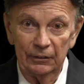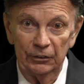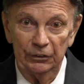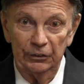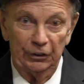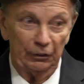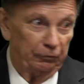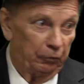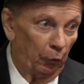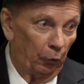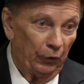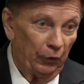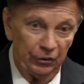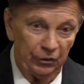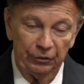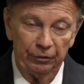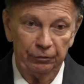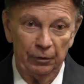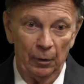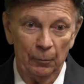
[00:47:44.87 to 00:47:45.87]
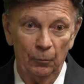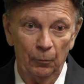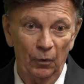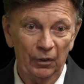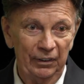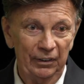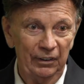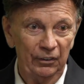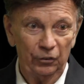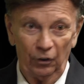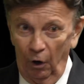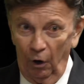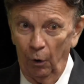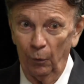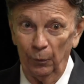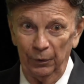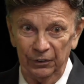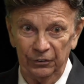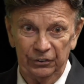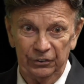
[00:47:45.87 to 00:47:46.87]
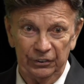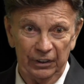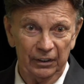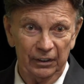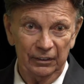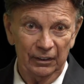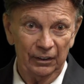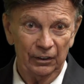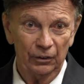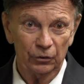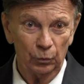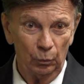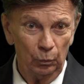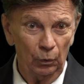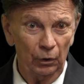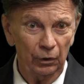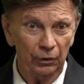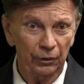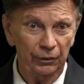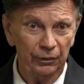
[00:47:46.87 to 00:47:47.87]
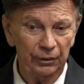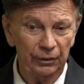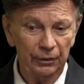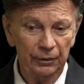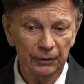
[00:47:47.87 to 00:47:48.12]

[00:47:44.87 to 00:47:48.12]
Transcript: divorced from what he's already said in his word.